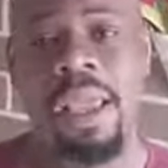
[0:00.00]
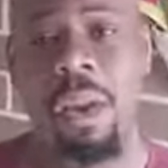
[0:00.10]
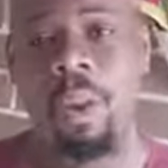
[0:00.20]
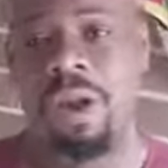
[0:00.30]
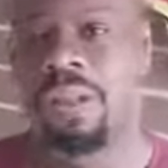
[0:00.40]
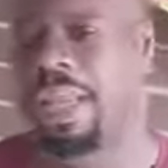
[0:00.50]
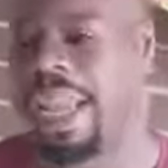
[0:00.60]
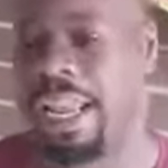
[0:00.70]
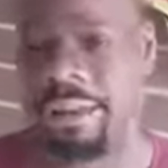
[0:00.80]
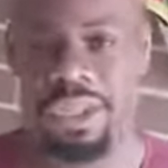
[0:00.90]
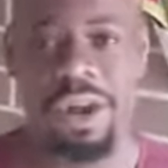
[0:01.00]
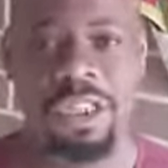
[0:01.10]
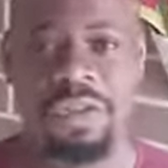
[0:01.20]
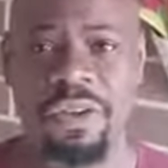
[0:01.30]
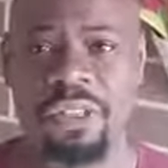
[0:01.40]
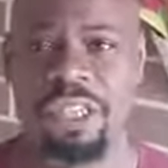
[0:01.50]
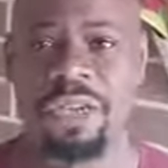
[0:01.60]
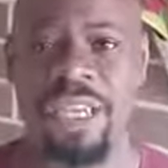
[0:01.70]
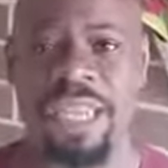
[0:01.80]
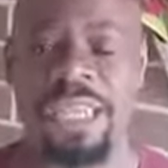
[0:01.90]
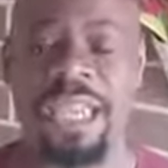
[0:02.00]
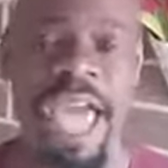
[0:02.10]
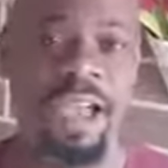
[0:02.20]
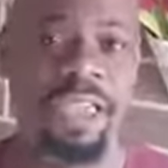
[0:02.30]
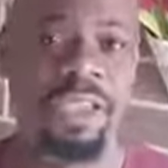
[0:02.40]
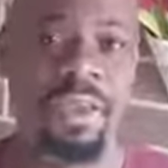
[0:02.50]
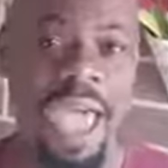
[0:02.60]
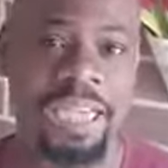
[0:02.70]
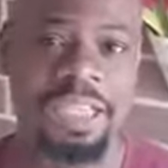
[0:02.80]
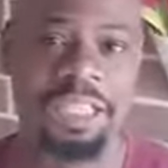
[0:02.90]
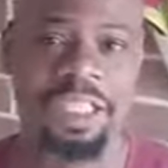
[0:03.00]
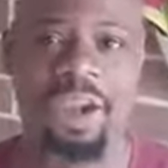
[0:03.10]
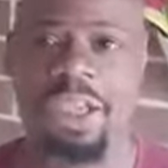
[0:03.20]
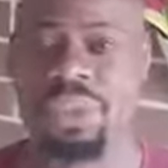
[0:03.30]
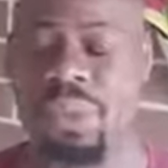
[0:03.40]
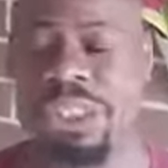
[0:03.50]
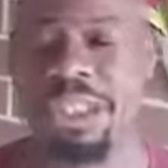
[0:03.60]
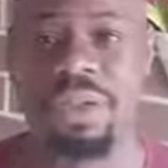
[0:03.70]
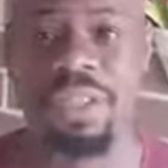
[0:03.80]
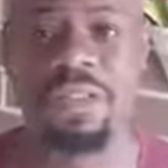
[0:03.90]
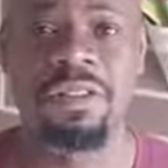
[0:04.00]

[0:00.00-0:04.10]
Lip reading: What are the negative charged foods that you're eating? How can you actually start switching those to